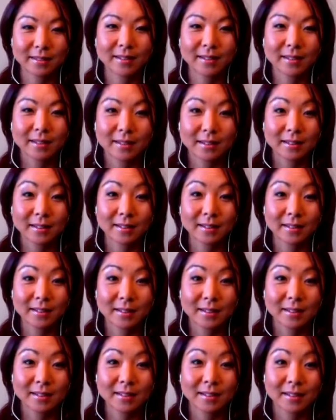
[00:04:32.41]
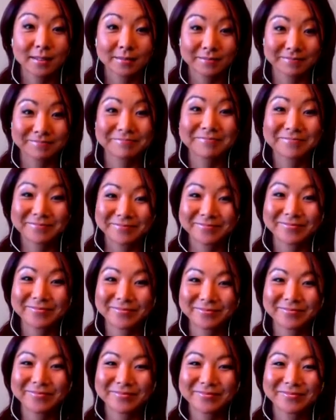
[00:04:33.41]

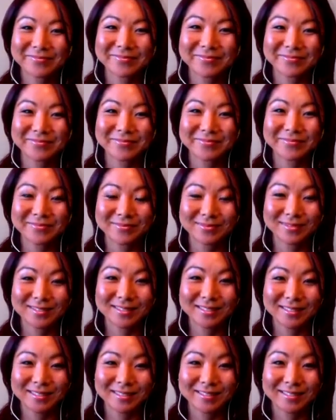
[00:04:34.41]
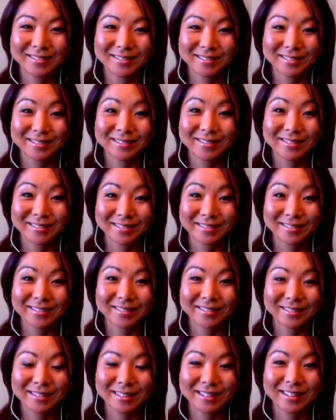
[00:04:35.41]

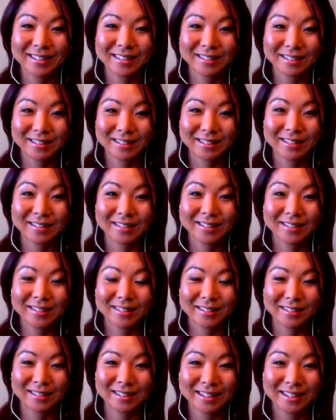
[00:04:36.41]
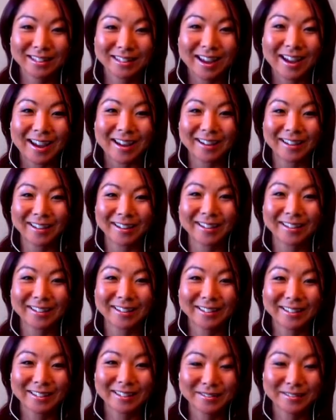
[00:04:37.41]

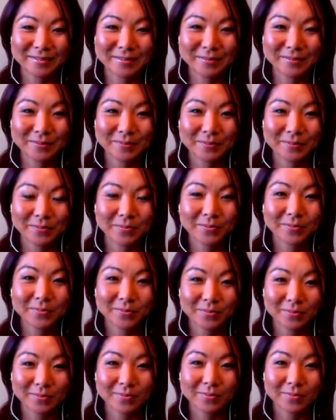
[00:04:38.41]
The person shown says nothing.